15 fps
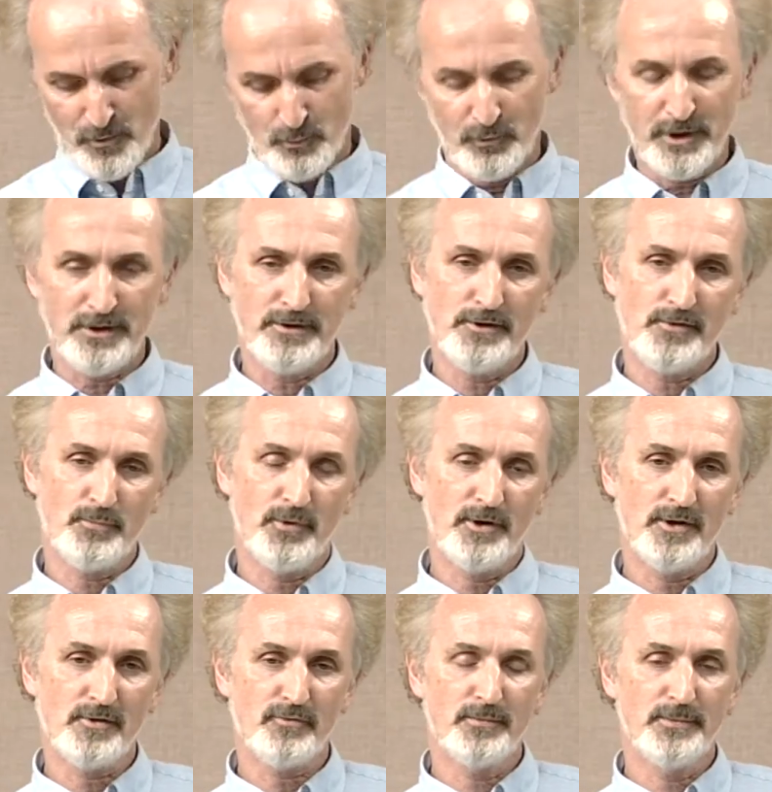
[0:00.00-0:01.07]
One of these
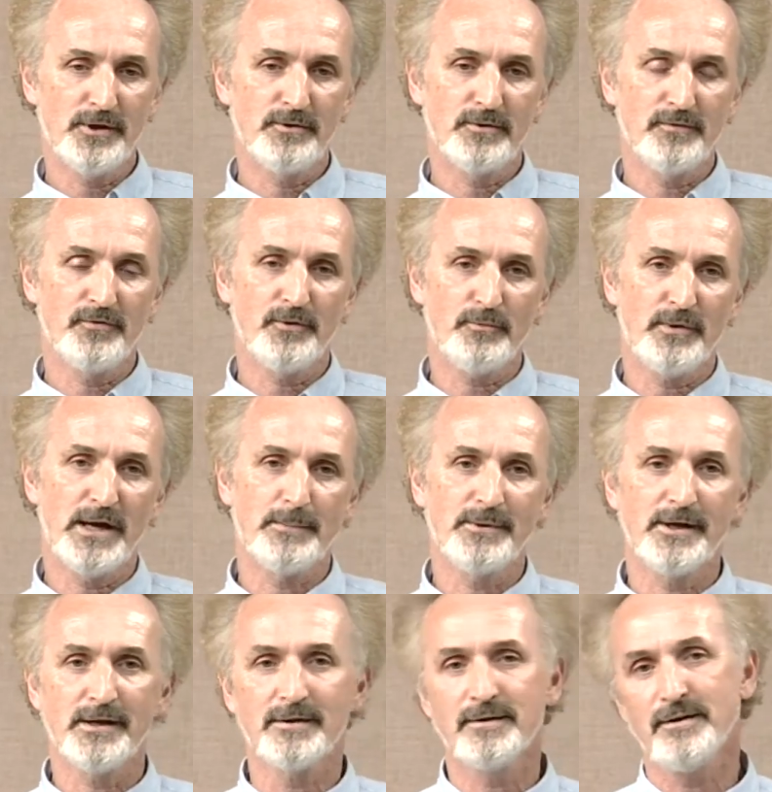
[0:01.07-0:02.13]
balls would be good for rapid
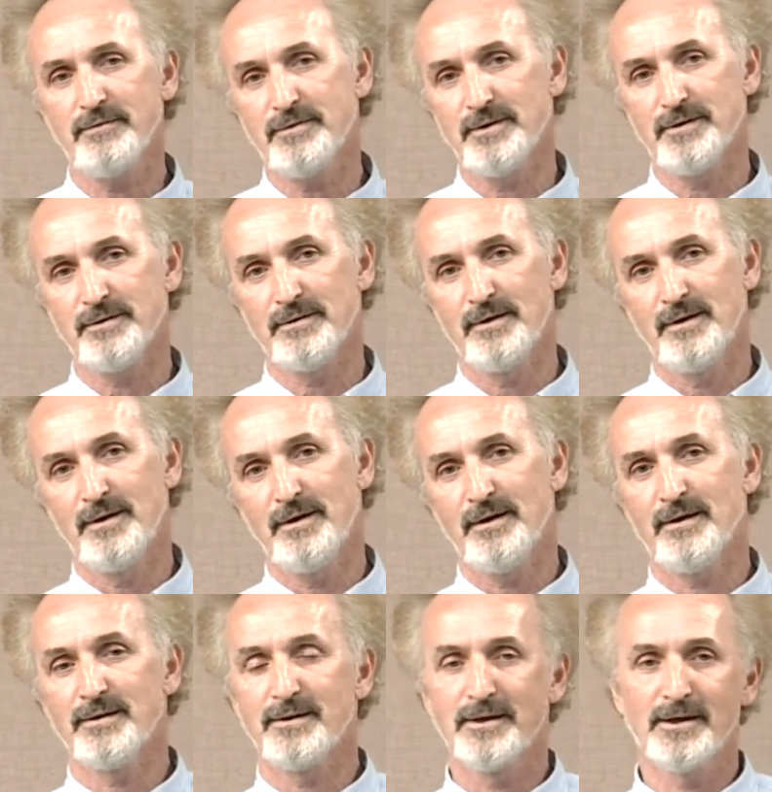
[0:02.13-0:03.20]
activity,
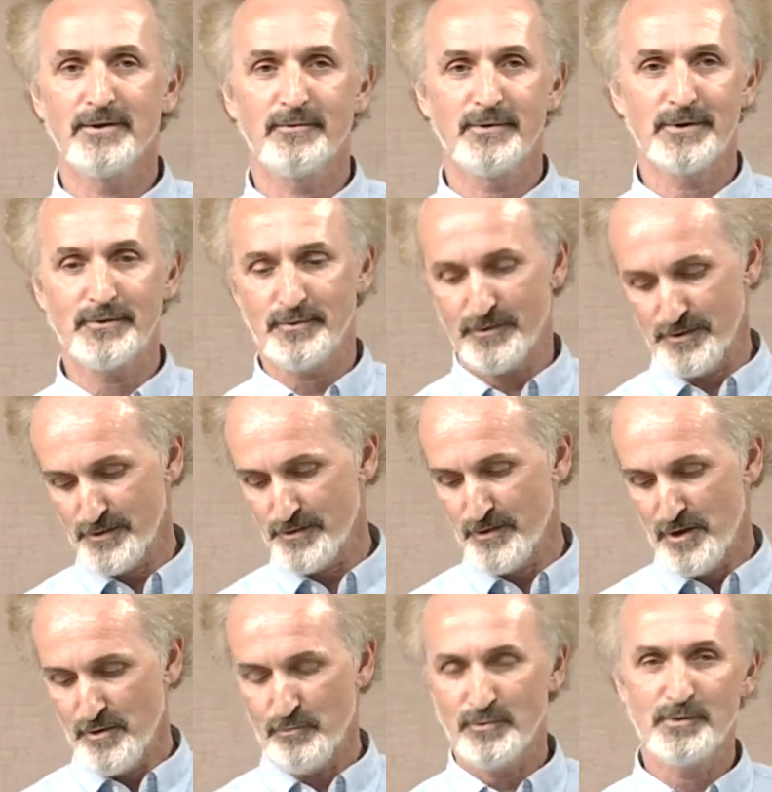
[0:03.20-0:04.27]
and the other one, of course,
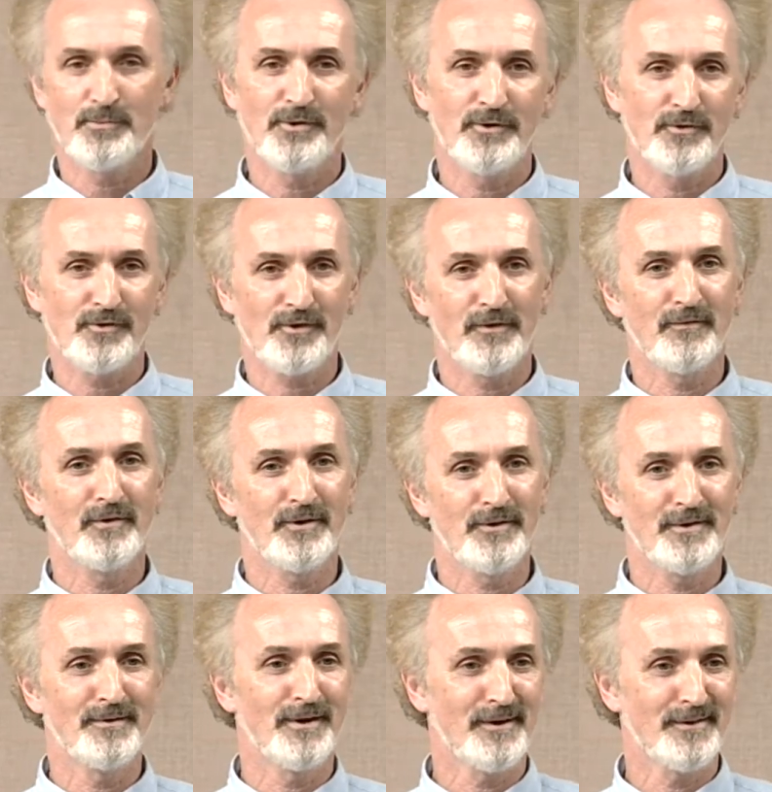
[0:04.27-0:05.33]
would produce a
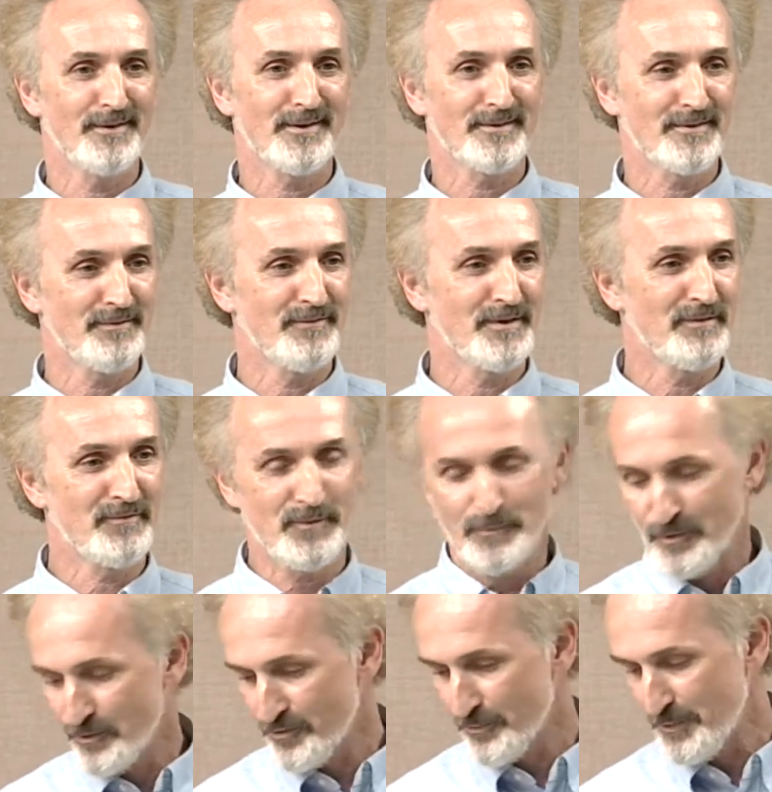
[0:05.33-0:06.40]
very dull activity for
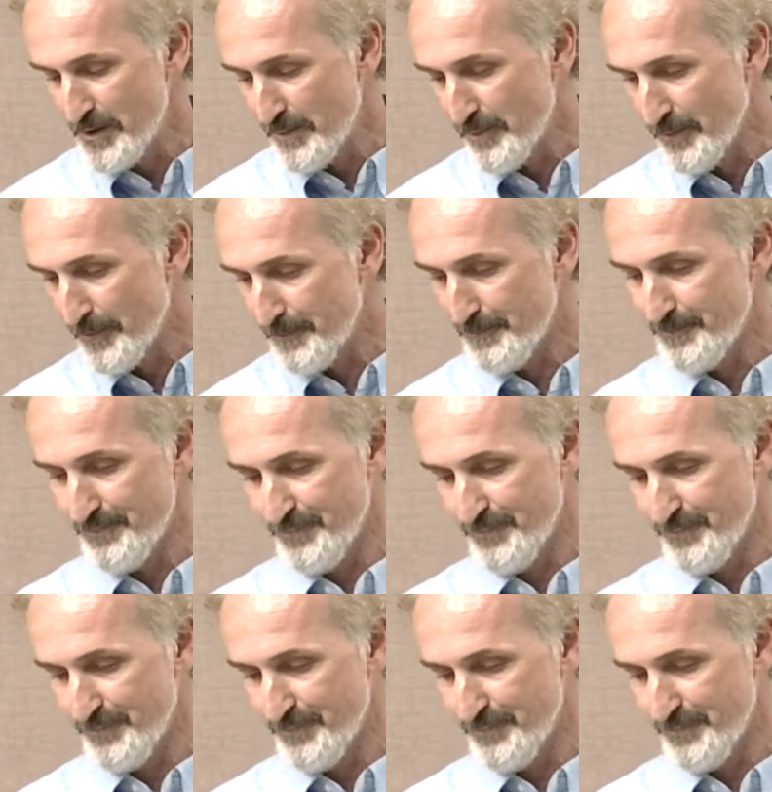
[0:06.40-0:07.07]
most people.